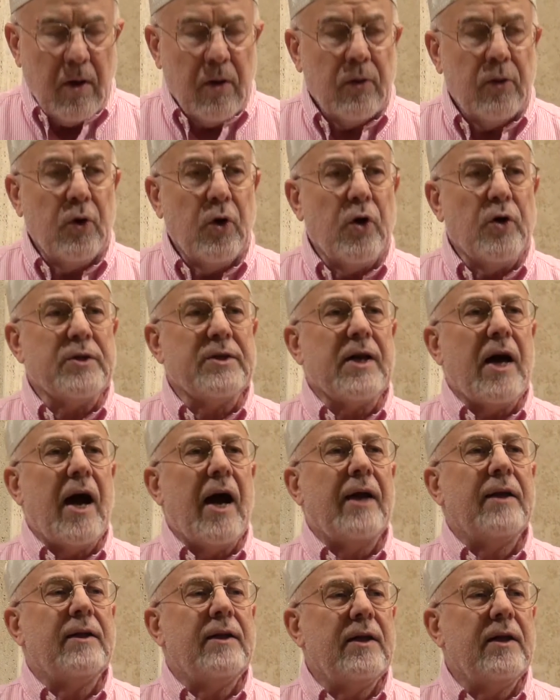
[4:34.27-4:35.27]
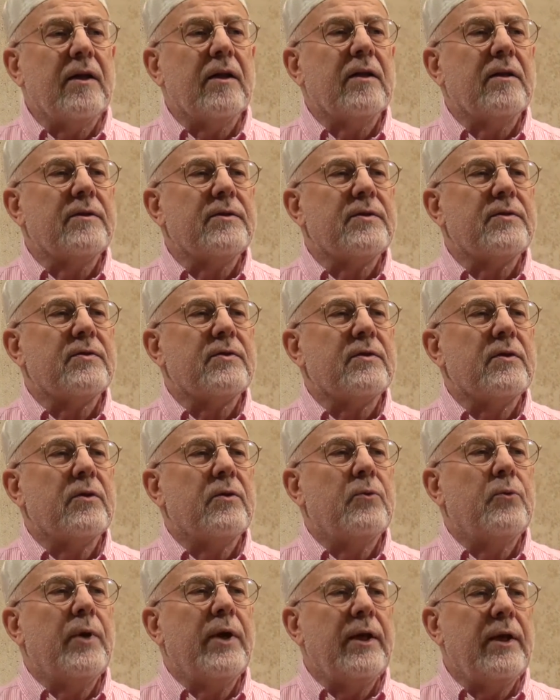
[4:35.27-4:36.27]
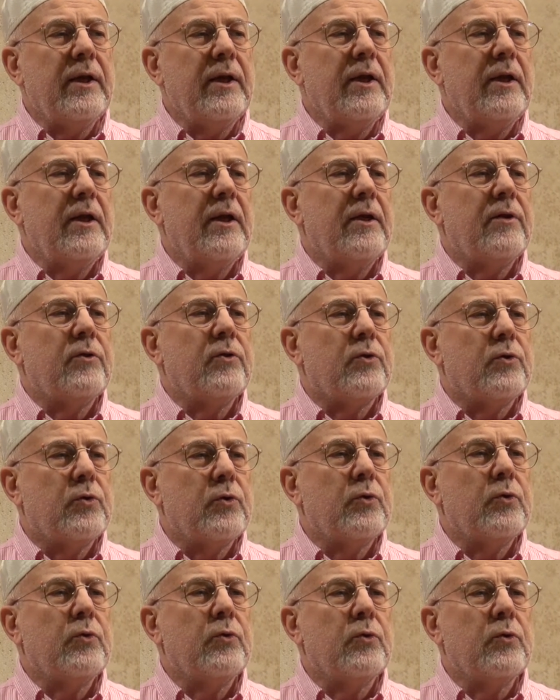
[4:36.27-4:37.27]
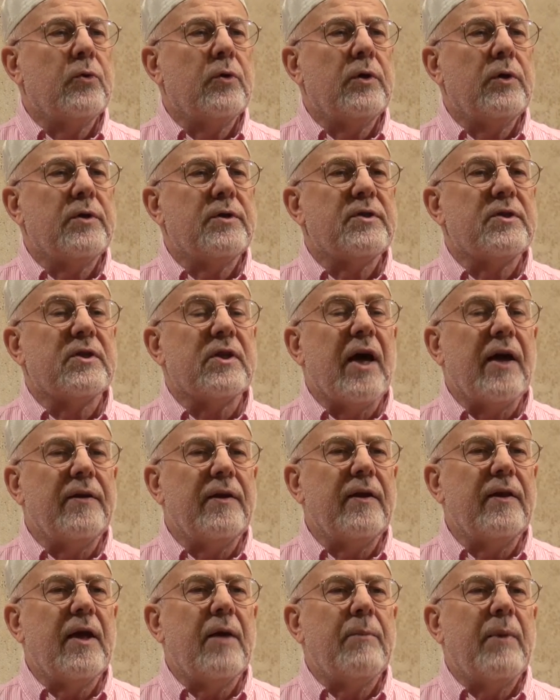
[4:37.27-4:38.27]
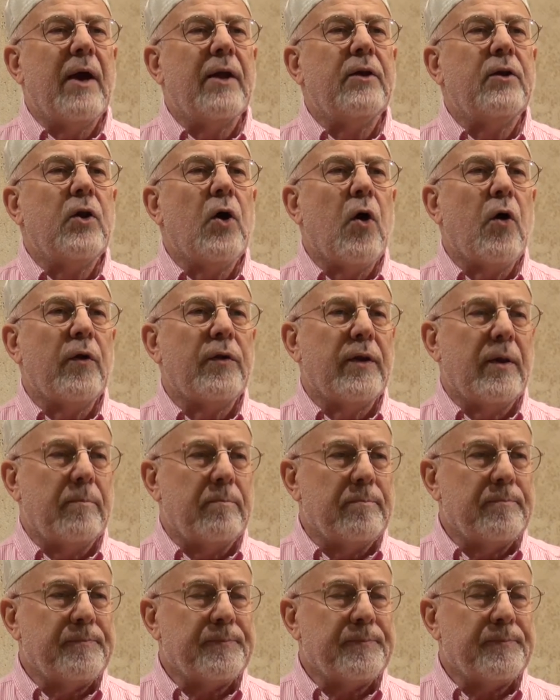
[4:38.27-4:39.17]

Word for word: Those ideals, we need to study them and know them.